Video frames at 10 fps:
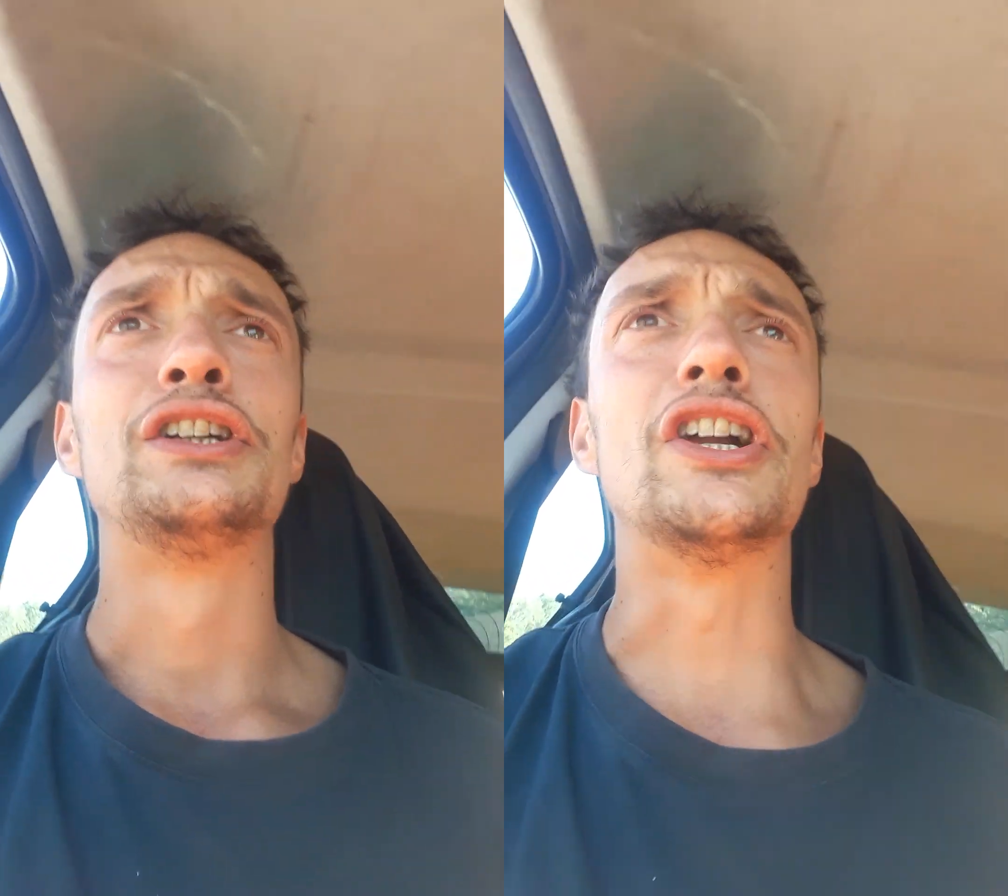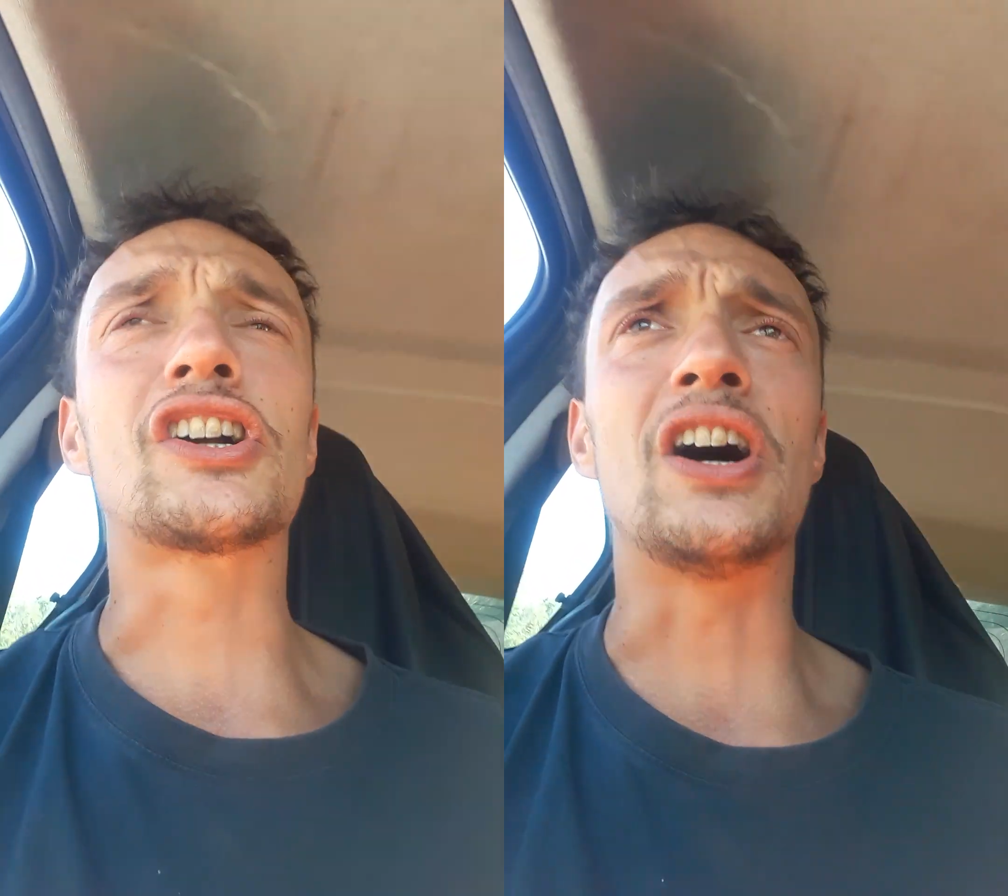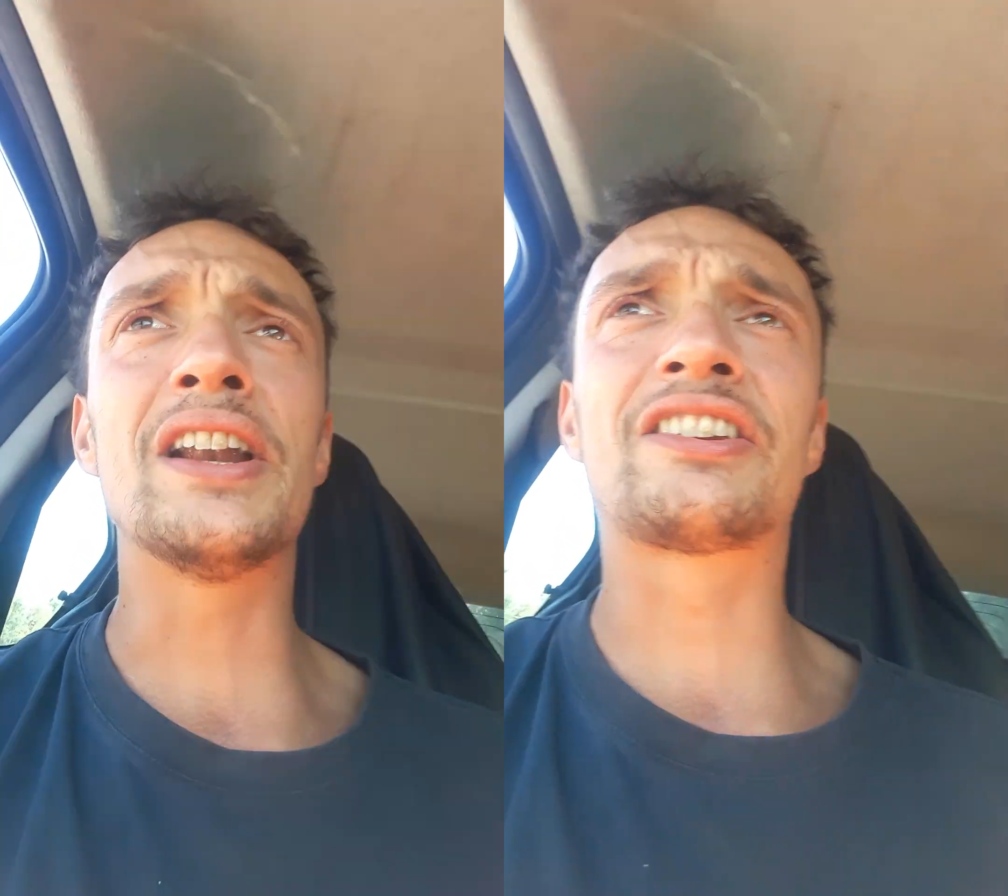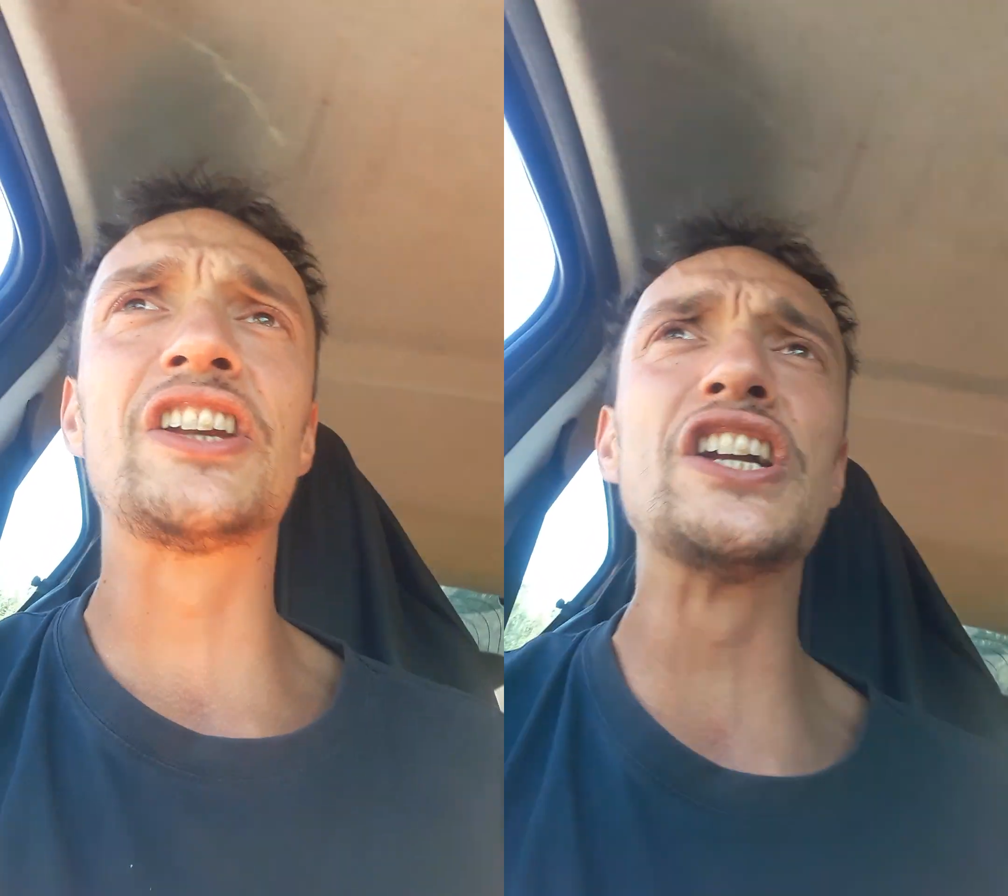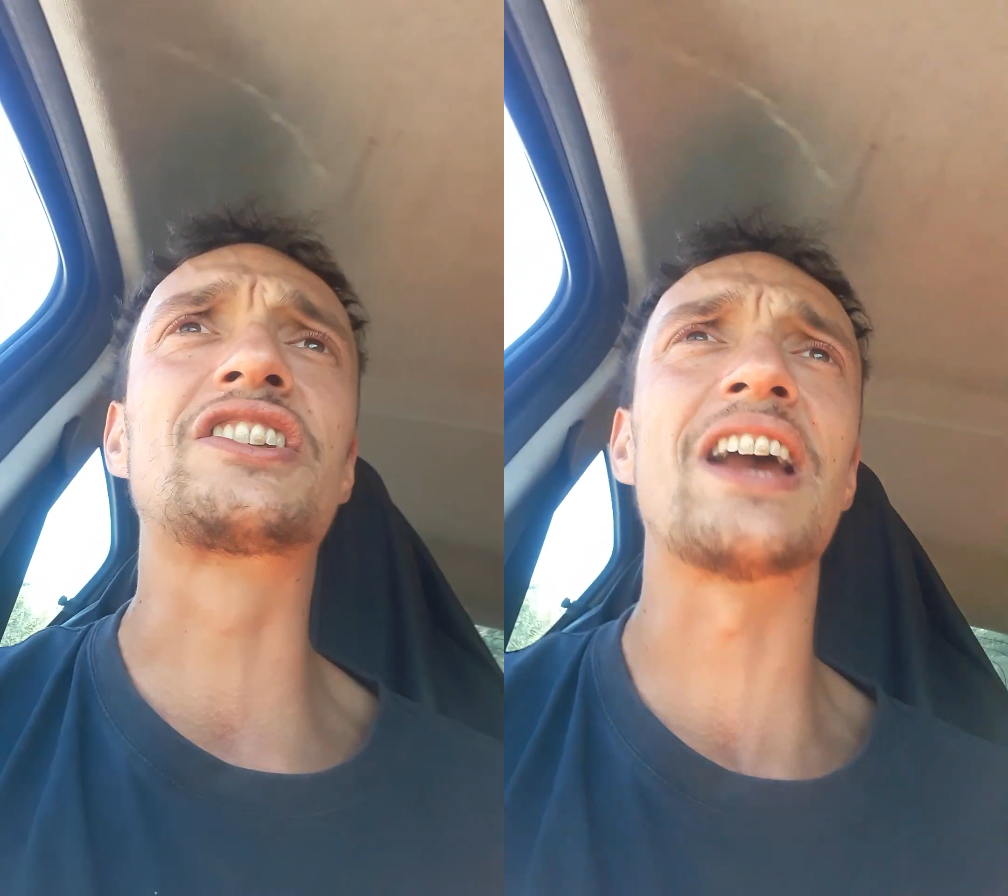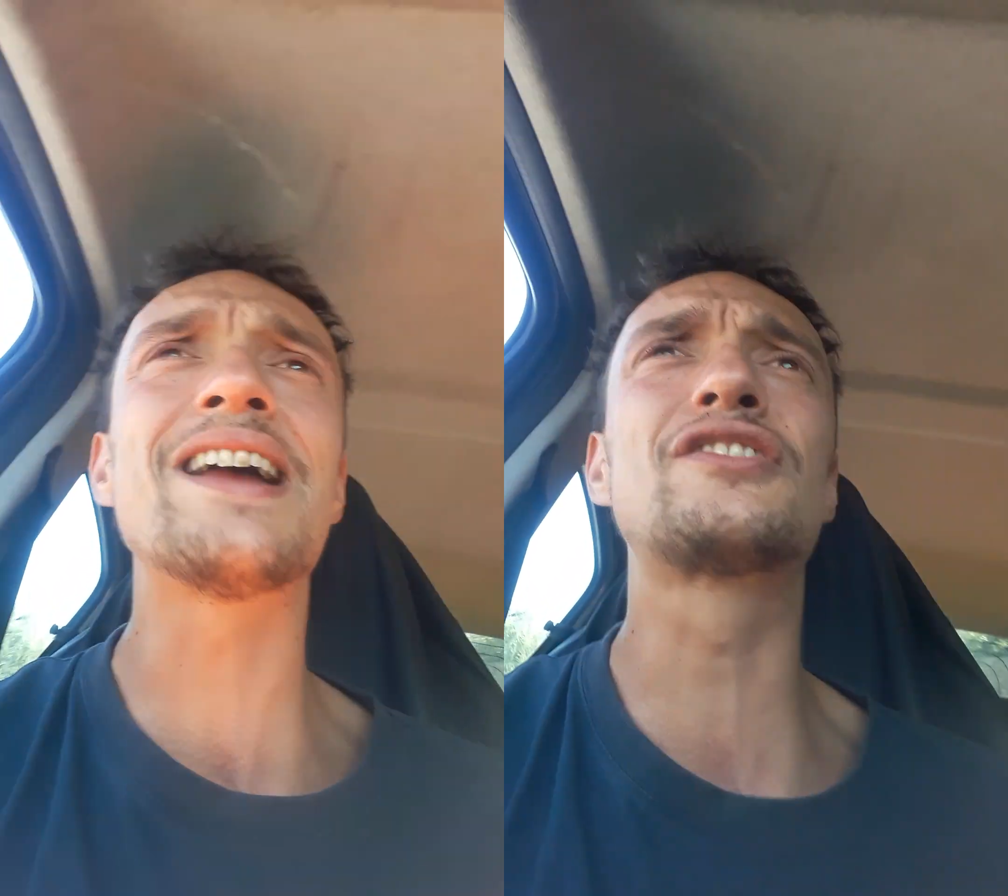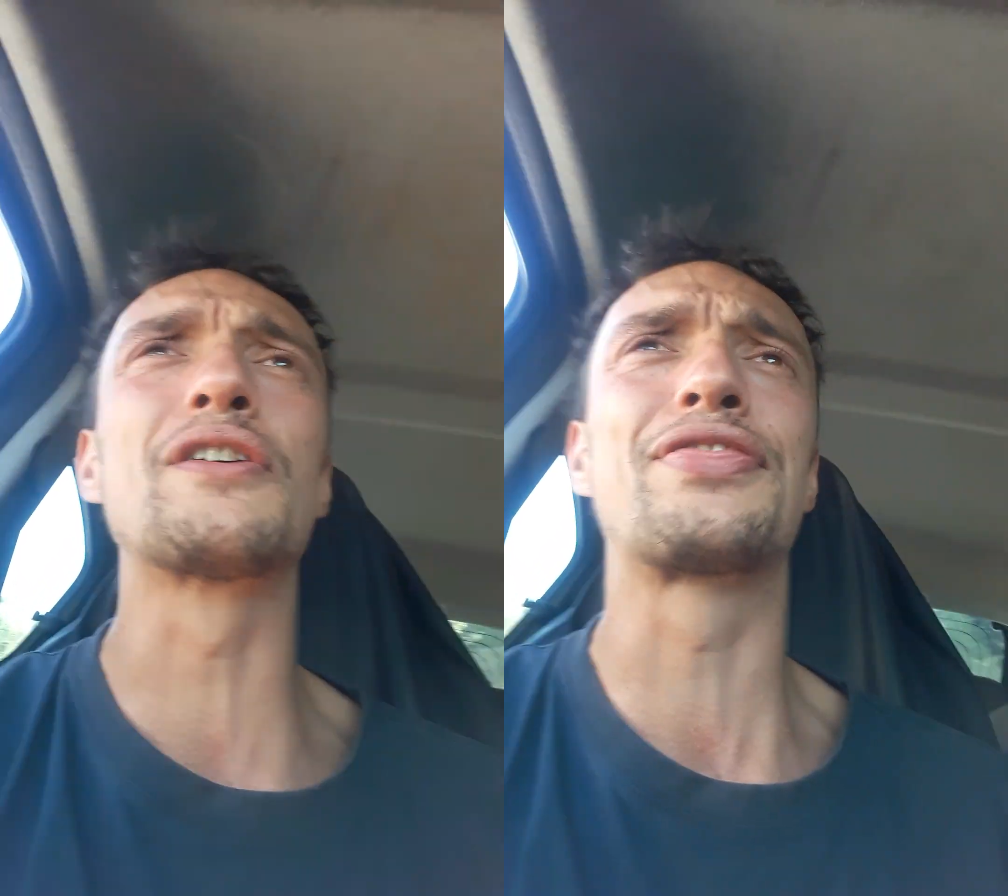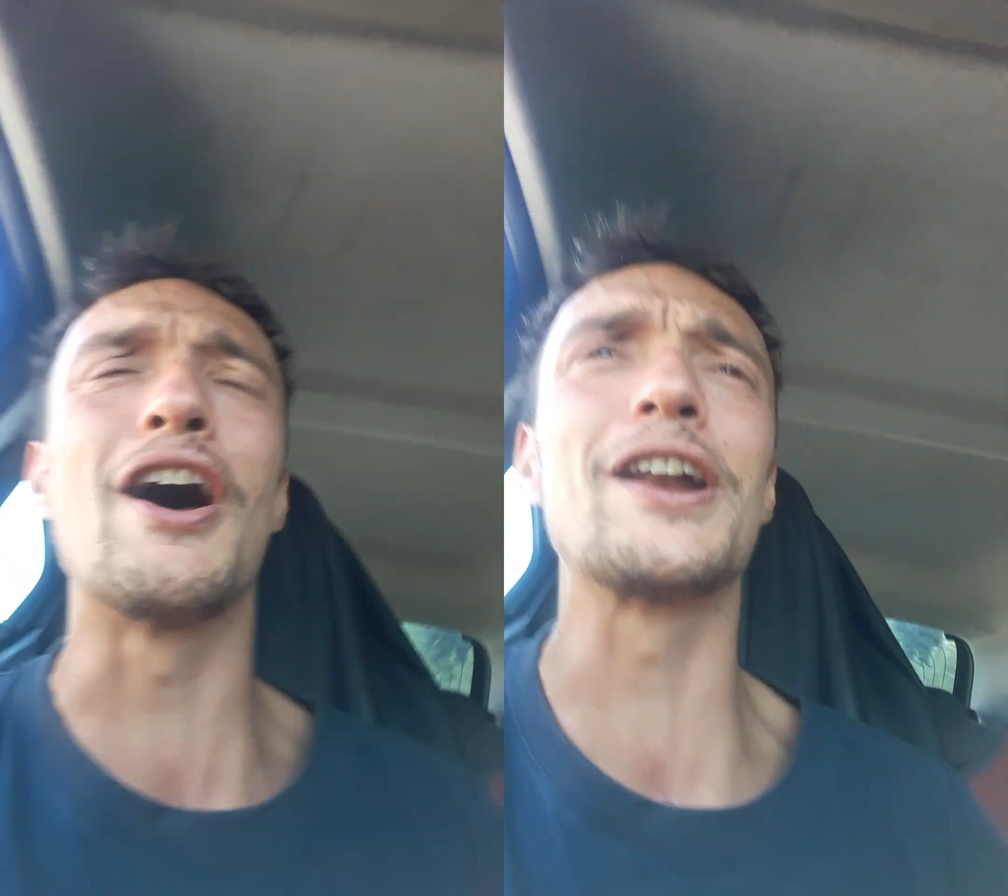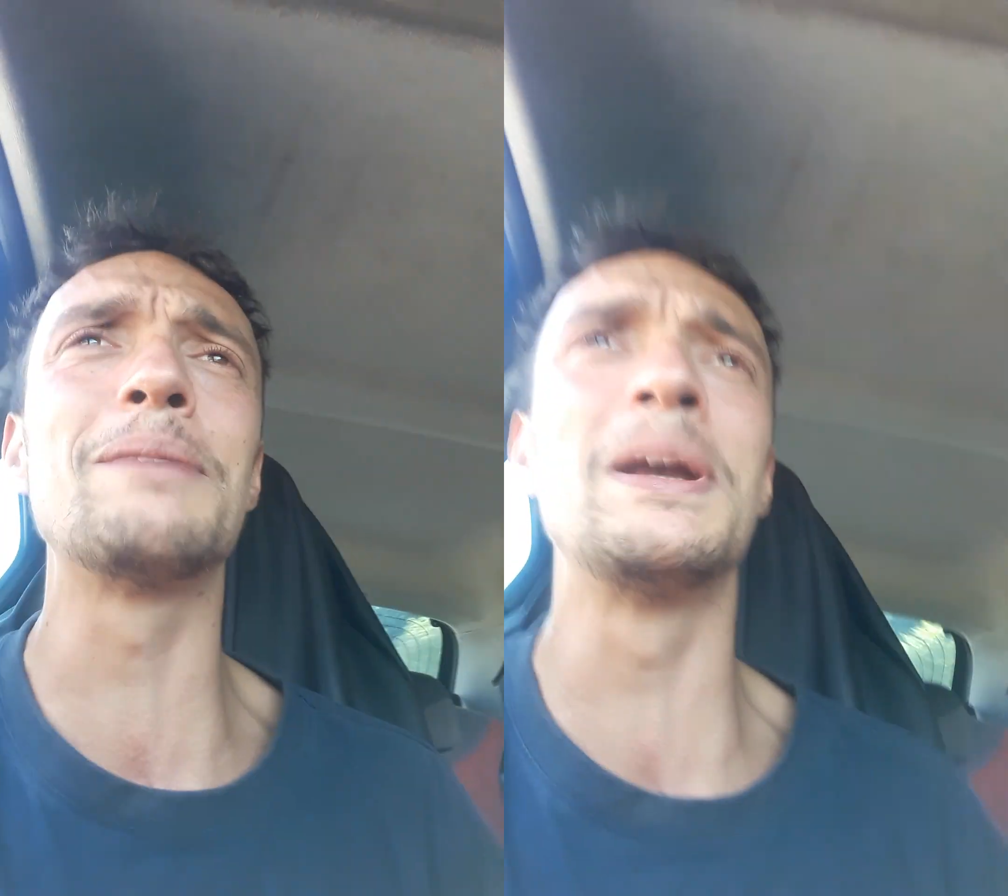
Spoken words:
You're gonna see 10 to 30